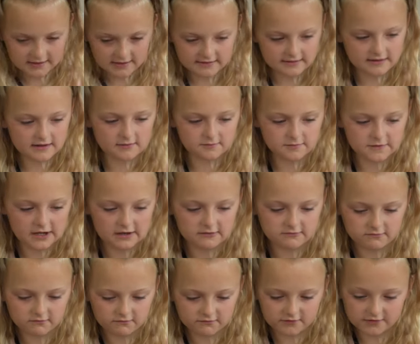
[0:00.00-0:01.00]
And I'm
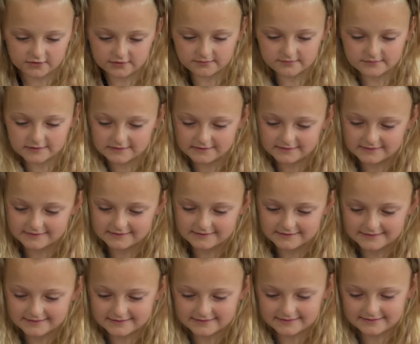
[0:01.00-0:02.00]
down for it.
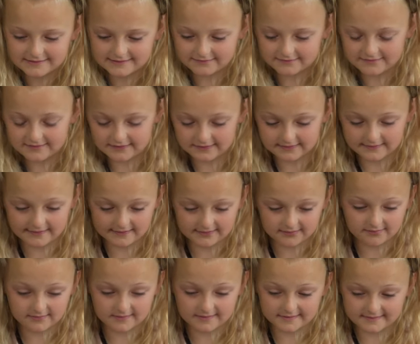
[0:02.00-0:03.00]
She has
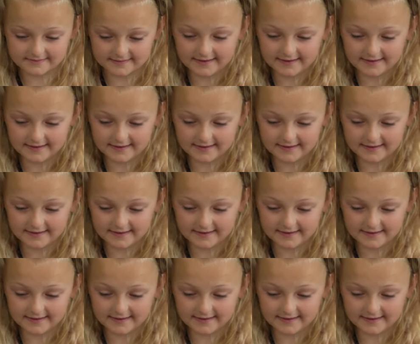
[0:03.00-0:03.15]
that much